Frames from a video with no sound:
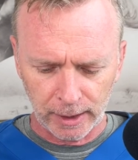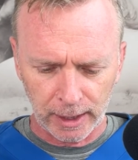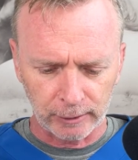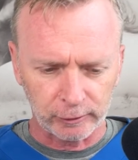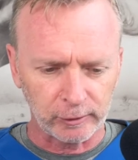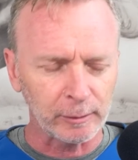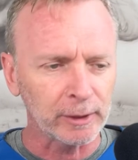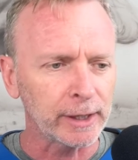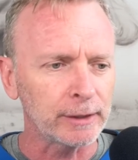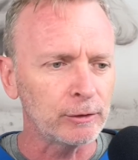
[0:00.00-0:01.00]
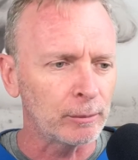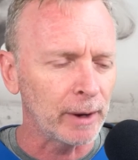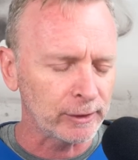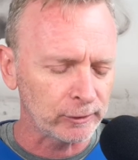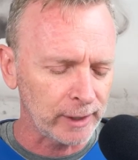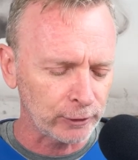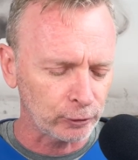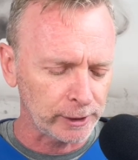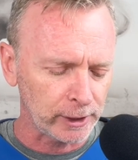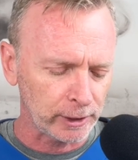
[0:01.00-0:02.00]
and stimulate your body's natural
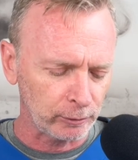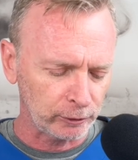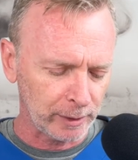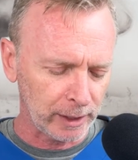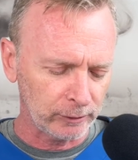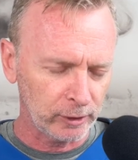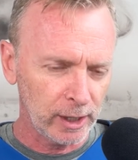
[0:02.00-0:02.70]
healing response.